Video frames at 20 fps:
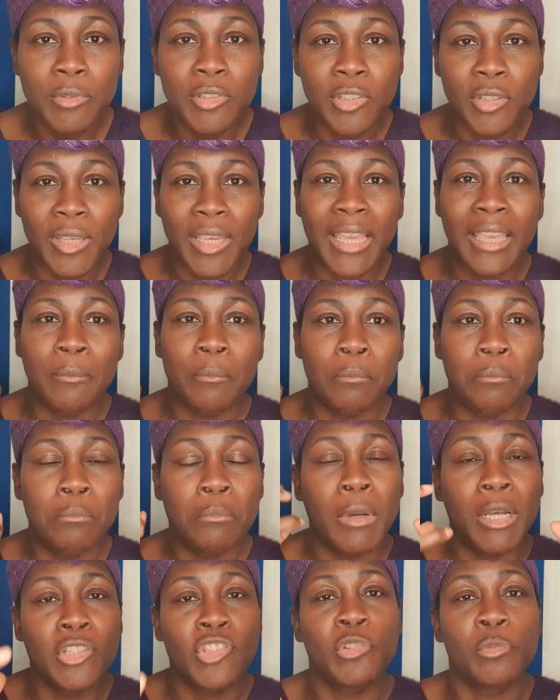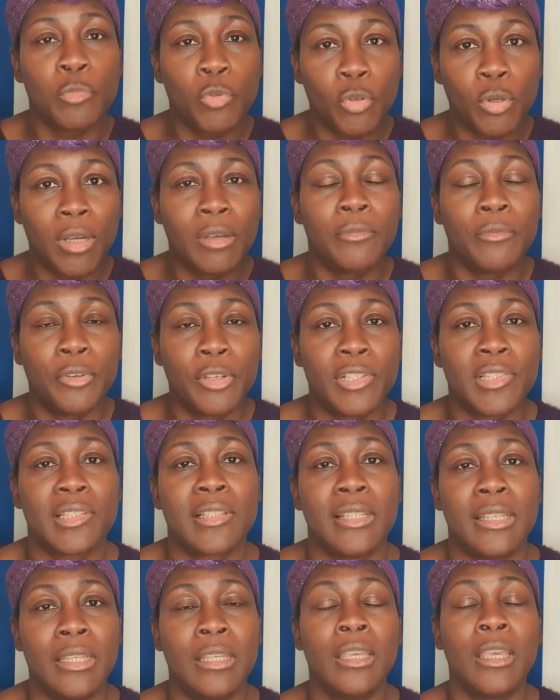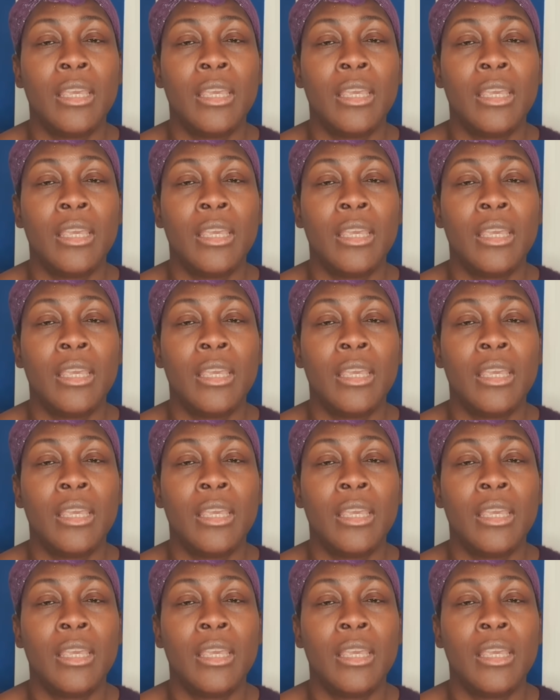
So you get much more conversely